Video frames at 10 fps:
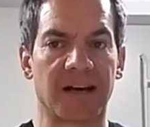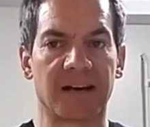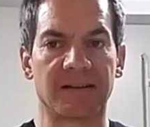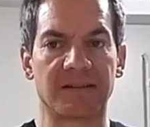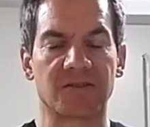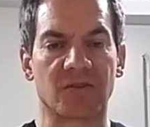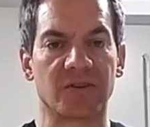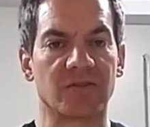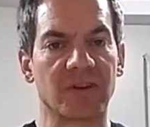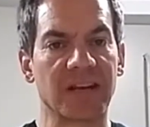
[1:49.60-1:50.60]
Uh, so
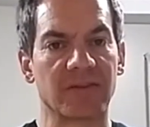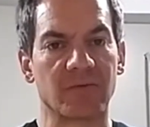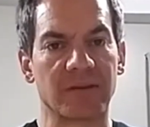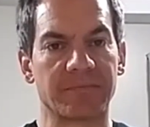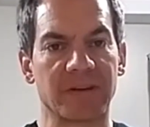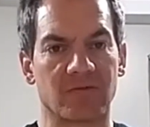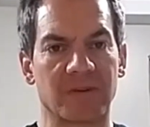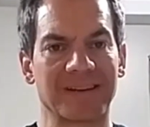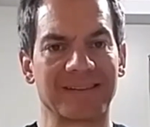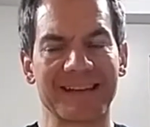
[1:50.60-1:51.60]
you need to re be
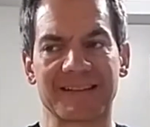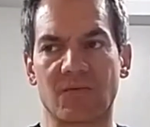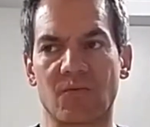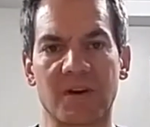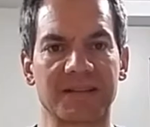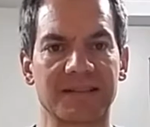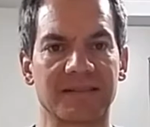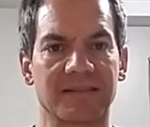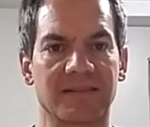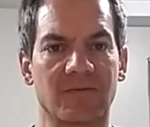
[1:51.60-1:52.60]
realizing
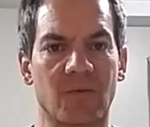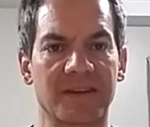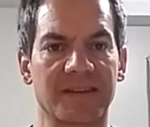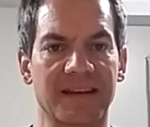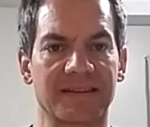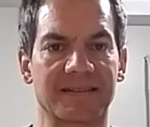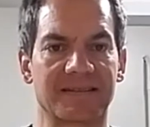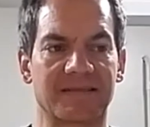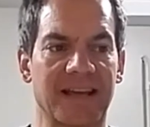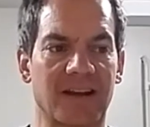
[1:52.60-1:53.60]
what, what that's,
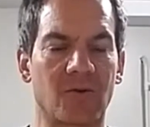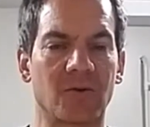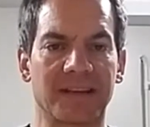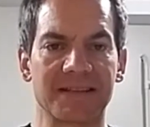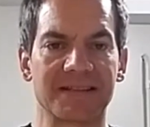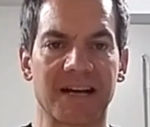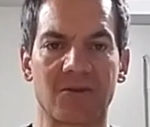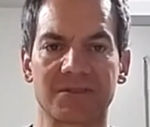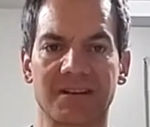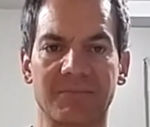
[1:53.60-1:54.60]
that goal is and
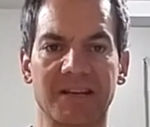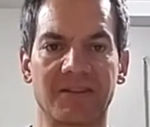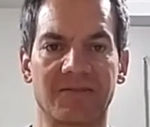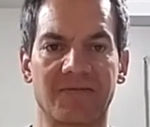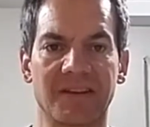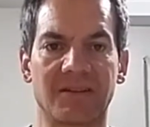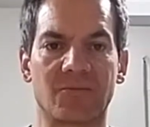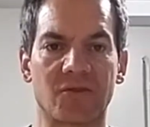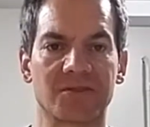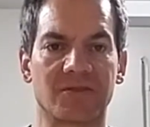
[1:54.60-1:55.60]
how it's going to make you feel,
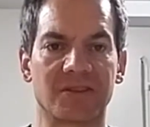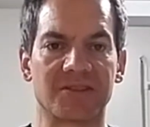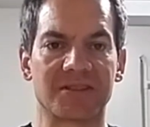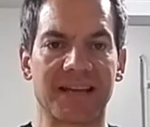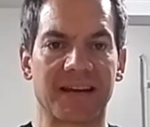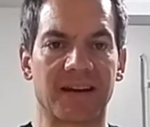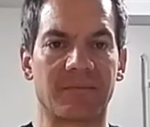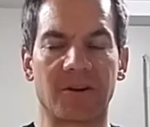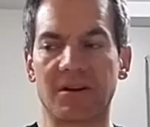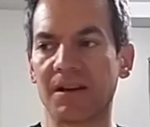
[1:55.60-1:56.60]
more so than just that
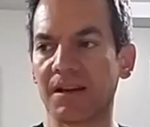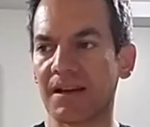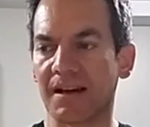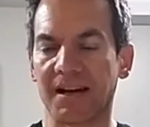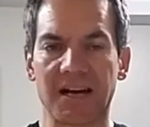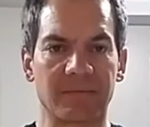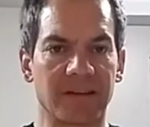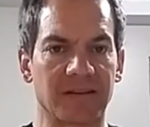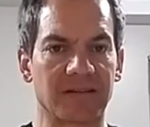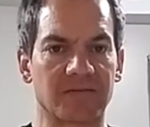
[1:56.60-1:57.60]
number.
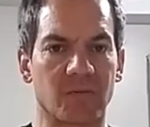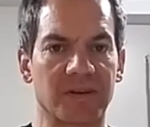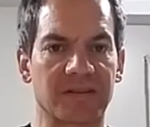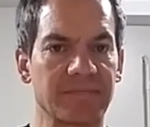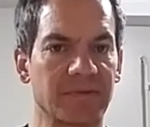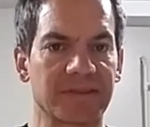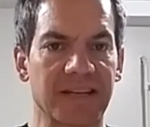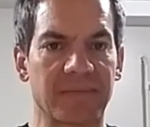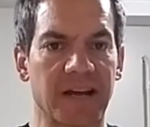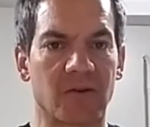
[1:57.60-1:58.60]
Um, when people
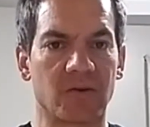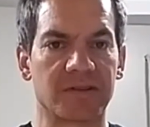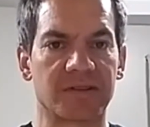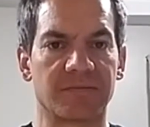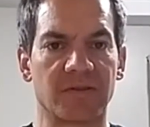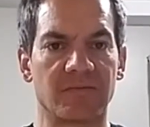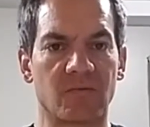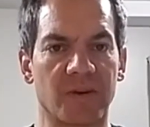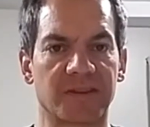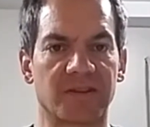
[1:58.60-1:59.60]
say my goal is to be
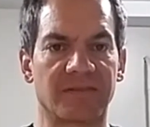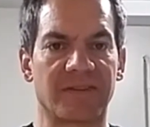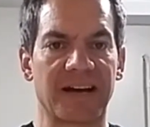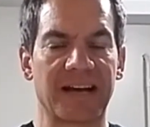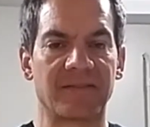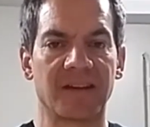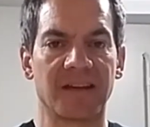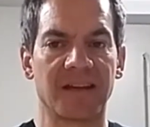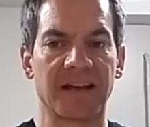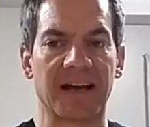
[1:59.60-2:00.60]
one thirty-five,
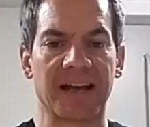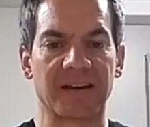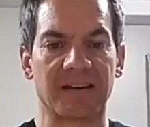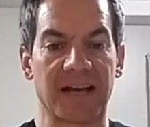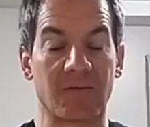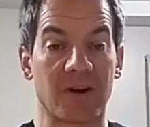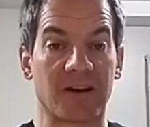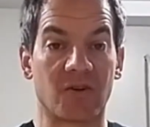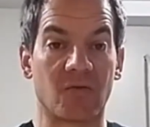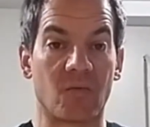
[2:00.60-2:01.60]
I, I
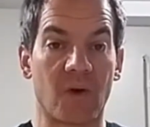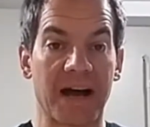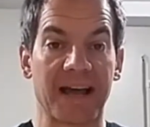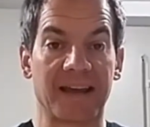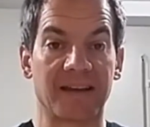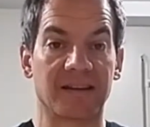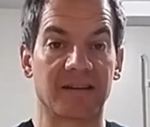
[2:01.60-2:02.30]
want to know why.